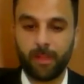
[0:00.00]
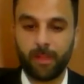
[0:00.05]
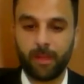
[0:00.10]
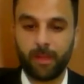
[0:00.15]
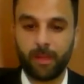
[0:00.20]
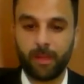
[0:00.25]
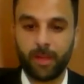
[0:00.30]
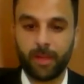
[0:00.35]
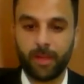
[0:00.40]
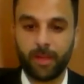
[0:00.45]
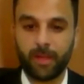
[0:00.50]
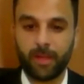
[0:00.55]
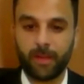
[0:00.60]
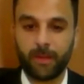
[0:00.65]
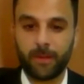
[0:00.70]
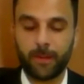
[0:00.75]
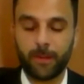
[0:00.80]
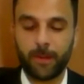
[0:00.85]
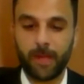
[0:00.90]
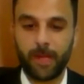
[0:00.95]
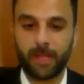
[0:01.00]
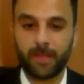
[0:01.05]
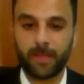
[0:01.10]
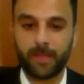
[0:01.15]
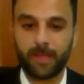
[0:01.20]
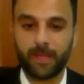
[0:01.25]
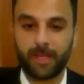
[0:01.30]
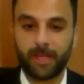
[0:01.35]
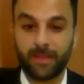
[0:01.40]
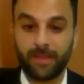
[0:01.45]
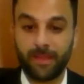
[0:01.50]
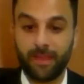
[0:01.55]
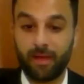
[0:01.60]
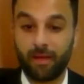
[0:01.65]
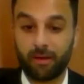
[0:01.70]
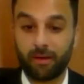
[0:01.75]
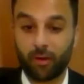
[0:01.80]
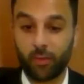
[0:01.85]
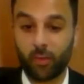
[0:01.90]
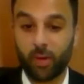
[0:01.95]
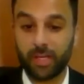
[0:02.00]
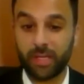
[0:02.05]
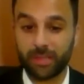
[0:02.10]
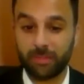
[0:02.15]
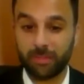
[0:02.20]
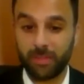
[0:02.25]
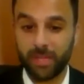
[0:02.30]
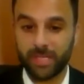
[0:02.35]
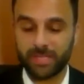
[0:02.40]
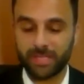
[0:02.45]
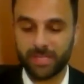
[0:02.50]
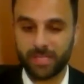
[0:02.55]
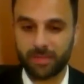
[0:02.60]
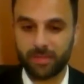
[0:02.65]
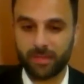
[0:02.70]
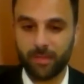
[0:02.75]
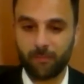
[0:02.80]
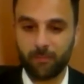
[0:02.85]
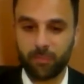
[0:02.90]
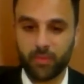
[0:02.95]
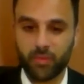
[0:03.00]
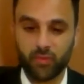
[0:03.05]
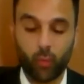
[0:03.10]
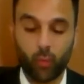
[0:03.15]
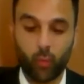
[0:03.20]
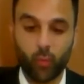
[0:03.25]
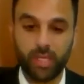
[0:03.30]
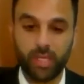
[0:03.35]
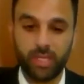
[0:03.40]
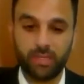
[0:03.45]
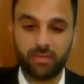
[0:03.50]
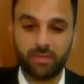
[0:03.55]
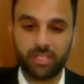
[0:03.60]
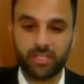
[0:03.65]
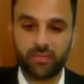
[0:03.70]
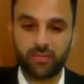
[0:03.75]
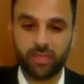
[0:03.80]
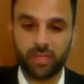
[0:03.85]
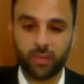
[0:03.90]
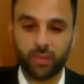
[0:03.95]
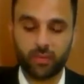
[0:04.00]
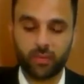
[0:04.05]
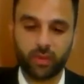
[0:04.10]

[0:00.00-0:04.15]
and, and they are quite amazing. So we did this video